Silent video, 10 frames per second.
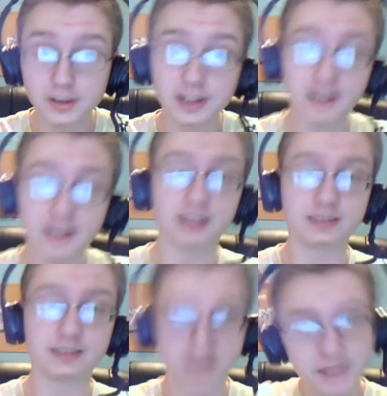Sea
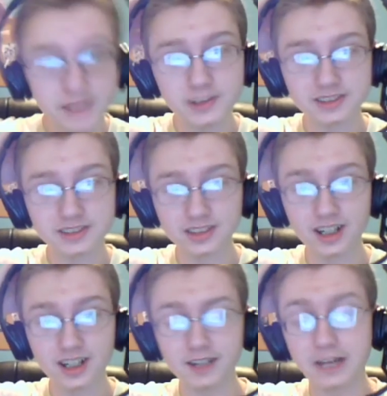Monster of
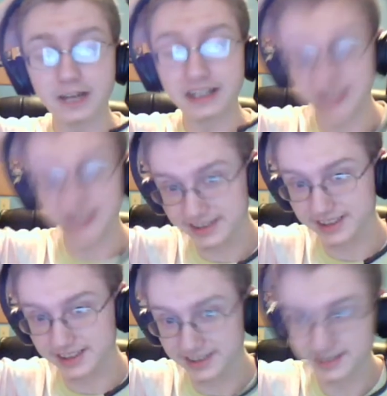Theseus.
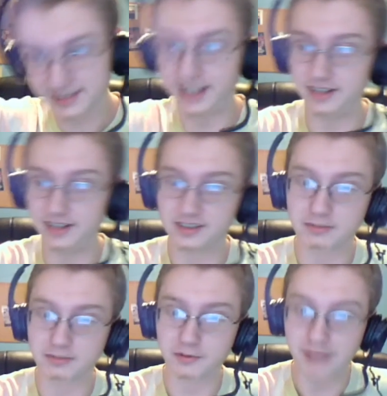And just to prove
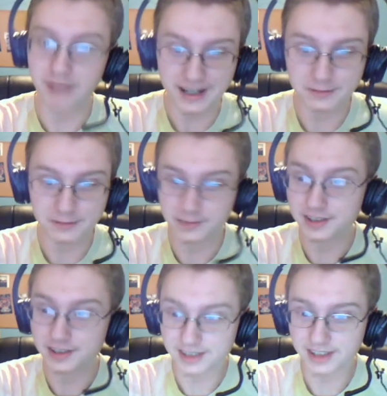that I'm saying
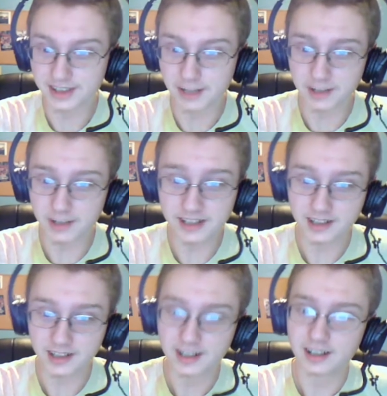that right,
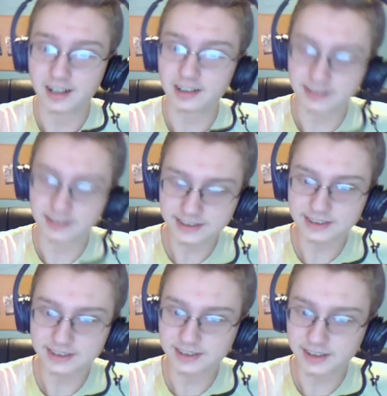let's
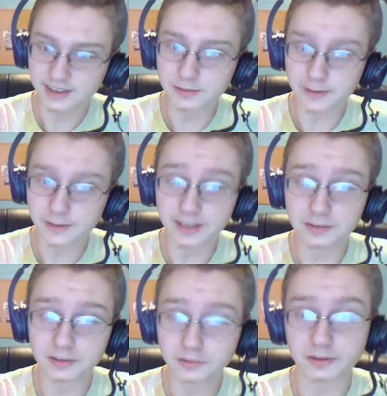hear what Google
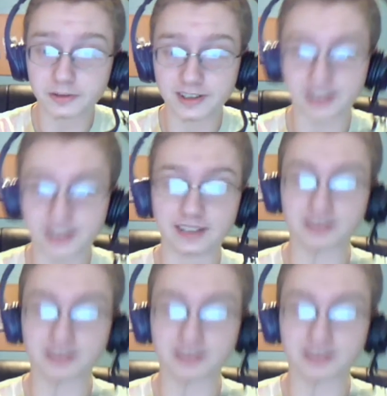Translate has to say.